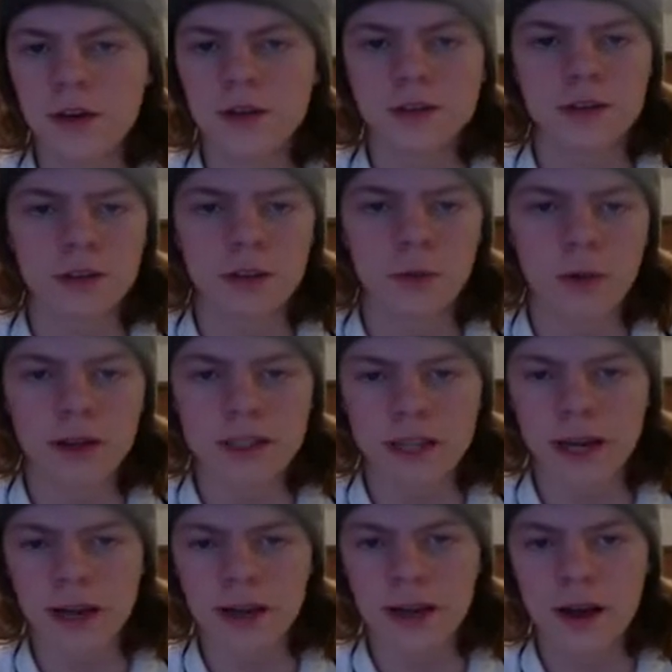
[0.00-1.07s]
It was only one
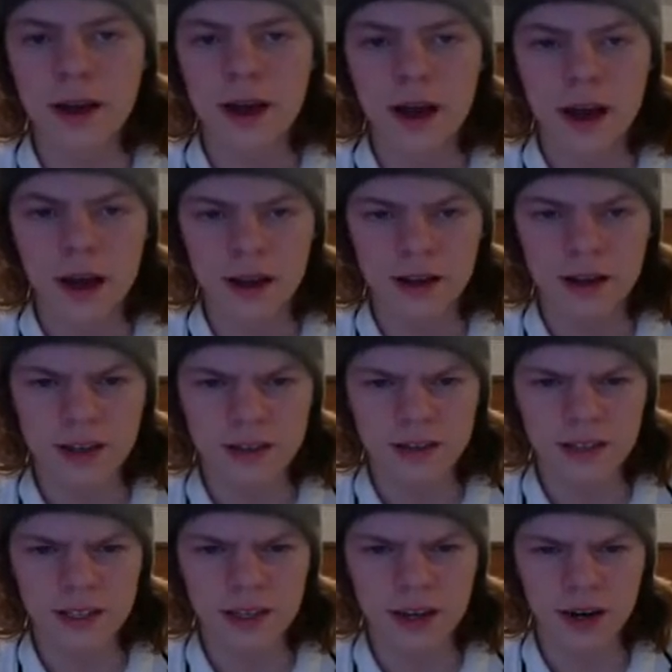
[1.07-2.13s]
take, and you can
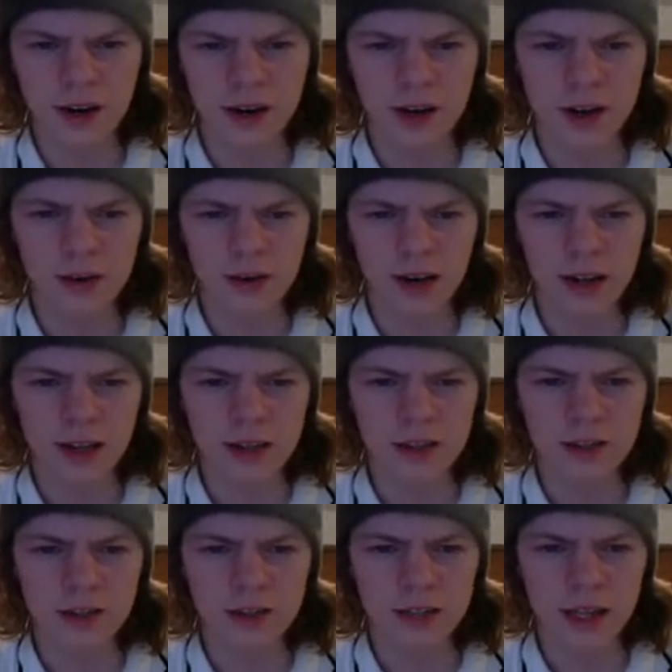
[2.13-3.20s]
see here what I like to
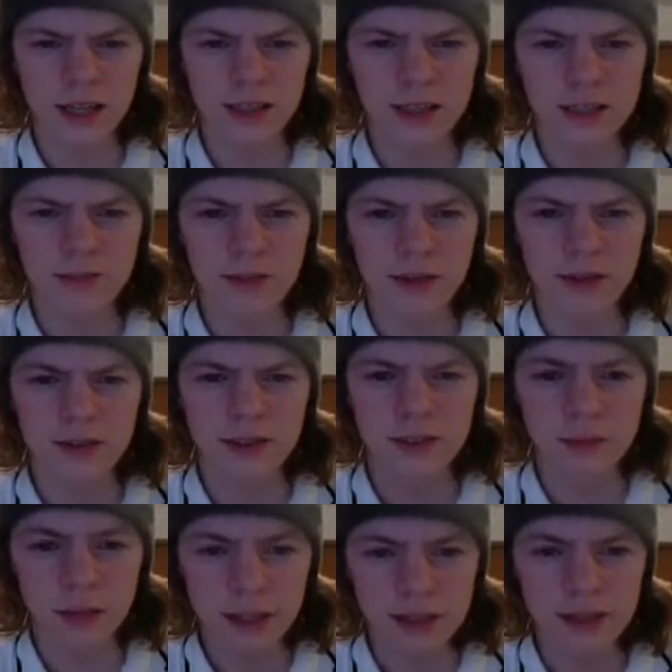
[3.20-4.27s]
do is I like to split
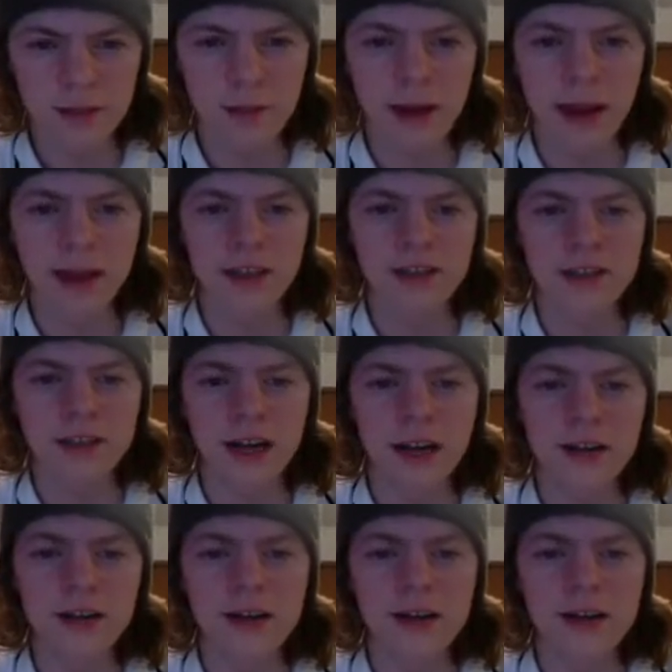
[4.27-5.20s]
split the backing track